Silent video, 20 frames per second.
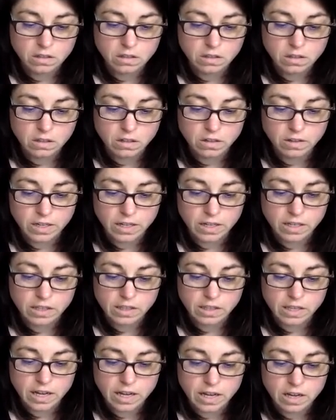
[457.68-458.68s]
All right,
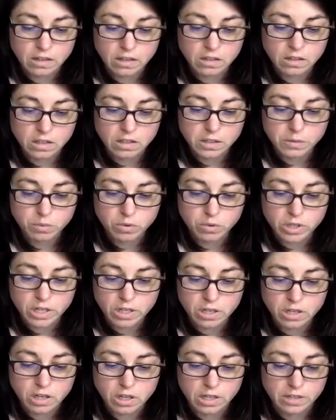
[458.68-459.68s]
that looks pretty
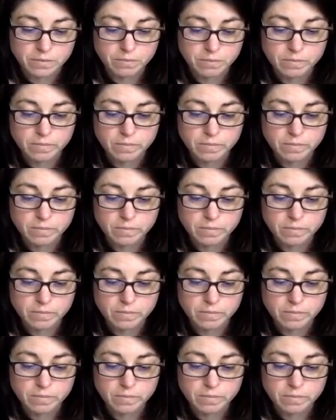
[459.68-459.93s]
good.